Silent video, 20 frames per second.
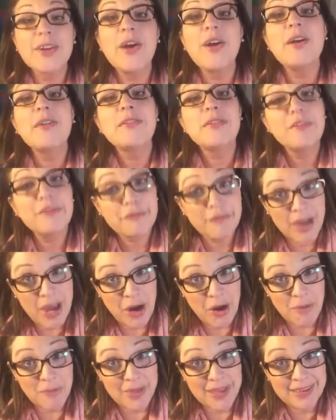called the
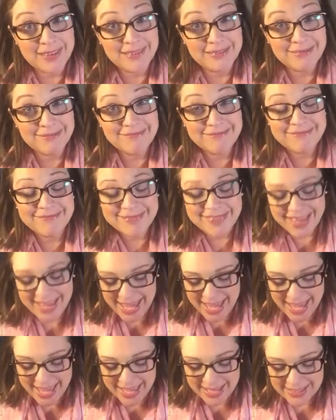firemen.
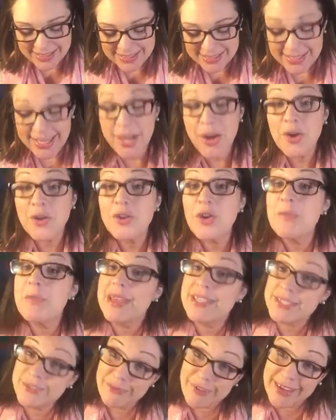And they are your
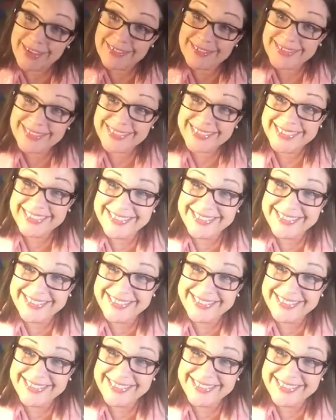best friend.